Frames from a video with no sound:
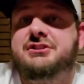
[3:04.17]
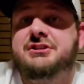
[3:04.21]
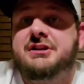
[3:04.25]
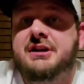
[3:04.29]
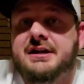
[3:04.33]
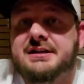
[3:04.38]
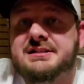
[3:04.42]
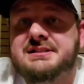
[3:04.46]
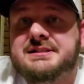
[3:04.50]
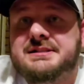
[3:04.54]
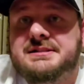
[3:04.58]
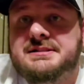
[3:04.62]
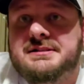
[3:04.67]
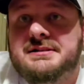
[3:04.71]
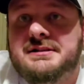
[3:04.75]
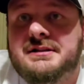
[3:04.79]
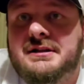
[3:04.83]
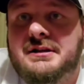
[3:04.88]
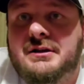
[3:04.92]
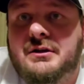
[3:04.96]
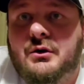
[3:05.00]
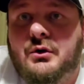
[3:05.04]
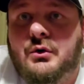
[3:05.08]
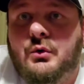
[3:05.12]
just
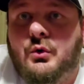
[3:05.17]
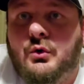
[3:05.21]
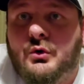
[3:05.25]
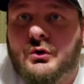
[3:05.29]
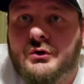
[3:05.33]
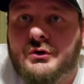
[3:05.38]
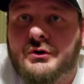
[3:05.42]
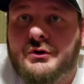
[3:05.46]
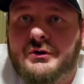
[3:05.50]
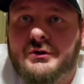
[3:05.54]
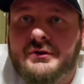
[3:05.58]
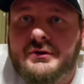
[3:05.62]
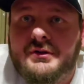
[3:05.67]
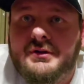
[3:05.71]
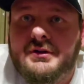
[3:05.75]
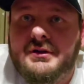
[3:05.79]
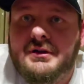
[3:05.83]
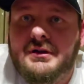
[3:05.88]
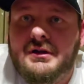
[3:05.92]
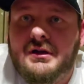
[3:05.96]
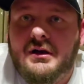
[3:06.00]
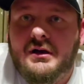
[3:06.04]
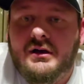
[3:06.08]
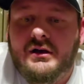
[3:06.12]
ordered
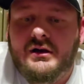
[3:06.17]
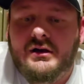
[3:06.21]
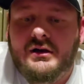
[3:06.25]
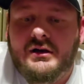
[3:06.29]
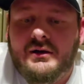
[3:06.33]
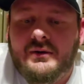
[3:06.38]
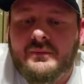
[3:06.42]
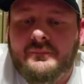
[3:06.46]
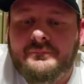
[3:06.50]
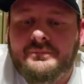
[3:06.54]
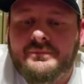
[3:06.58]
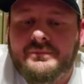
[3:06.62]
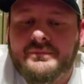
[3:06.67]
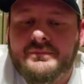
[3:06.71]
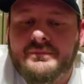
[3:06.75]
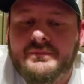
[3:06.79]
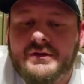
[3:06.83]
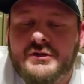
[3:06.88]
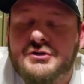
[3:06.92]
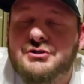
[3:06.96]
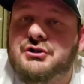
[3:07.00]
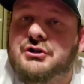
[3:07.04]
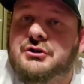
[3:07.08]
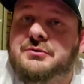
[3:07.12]
a
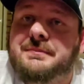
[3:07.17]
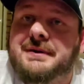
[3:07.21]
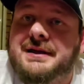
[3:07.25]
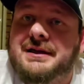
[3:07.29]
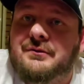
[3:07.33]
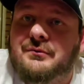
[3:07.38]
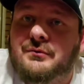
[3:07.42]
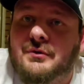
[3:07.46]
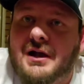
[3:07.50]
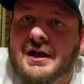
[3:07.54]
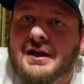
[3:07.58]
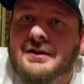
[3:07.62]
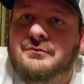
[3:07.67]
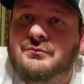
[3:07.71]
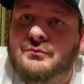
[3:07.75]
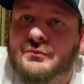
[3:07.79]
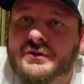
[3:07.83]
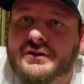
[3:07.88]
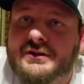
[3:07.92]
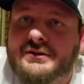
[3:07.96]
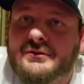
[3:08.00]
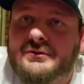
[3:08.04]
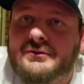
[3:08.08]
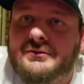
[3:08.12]
jerkbait rod
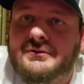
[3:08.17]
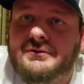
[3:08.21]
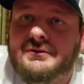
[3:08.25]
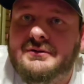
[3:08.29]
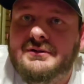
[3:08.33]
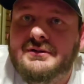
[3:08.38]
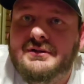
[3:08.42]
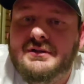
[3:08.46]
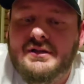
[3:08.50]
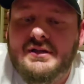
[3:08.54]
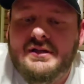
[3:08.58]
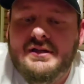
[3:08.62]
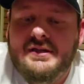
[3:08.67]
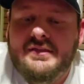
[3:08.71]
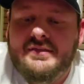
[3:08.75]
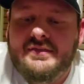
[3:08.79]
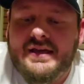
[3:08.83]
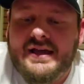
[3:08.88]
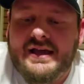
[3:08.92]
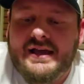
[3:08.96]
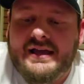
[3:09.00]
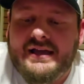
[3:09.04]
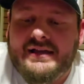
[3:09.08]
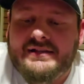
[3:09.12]
and reel
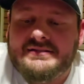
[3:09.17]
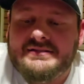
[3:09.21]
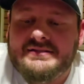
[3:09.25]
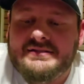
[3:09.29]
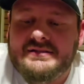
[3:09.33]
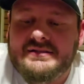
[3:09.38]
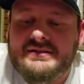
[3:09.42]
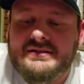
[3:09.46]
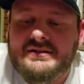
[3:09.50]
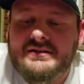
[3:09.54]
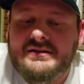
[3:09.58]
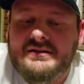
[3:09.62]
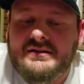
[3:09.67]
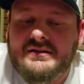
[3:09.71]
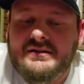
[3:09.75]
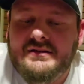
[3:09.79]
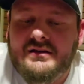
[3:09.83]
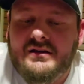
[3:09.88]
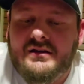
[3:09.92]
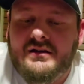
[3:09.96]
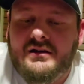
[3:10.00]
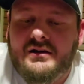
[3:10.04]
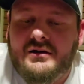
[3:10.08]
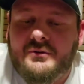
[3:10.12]
that
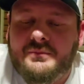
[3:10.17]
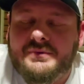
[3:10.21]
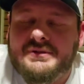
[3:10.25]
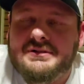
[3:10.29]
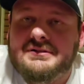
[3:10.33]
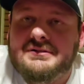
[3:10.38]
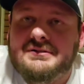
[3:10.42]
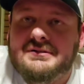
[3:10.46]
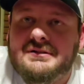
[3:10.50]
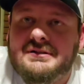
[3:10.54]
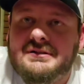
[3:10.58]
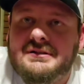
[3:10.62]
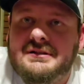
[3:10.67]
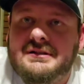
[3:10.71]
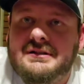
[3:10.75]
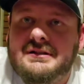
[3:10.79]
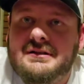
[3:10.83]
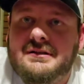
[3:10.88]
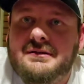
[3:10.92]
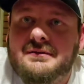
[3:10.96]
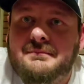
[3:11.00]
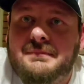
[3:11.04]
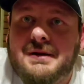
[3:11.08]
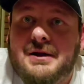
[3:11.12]
when
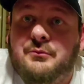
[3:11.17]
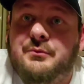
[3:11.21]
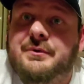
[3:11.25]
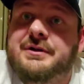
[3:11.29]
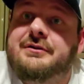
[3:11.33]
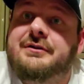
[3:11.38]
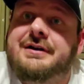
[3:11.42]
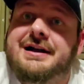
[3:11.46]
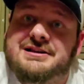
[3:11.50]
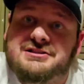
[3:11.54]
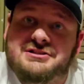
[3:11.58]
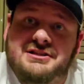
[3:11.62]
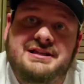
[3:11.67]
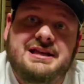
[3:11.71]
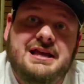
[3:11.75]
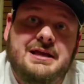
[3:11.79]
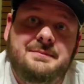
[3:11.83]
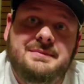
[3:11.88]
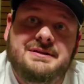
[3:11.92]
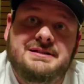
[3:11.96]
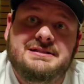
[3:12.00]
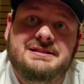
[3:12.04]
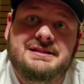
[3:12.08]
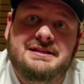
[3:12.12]
my reel actually
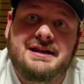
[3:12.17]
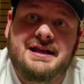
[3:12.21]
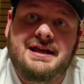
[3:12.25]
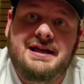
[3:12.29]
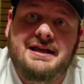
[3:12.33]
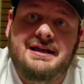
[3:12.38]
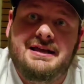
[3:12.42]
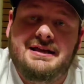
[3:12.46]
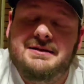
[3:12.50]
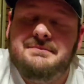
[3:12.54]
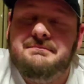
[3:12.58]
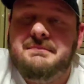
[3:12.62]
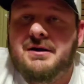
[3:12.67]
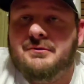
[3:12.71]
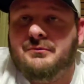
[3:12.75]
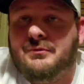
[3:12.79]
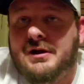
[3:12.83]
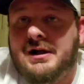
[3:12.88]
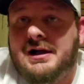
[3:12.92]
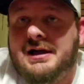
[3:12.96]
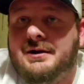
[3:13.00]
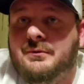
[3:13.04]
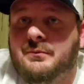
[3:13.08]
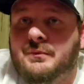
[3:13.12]
came in today, my
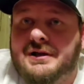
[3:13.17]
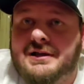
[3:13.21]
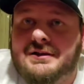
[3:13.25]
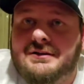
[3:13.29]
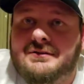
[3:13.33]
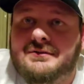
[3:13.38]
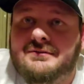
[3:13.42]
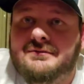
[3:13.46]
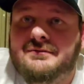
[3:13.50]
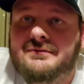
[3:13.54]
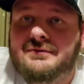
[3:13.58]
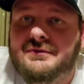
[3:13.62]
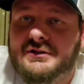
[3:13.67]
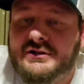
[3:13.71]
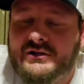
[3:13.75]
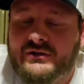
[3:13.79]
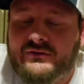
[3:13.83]
rod I'm waiting,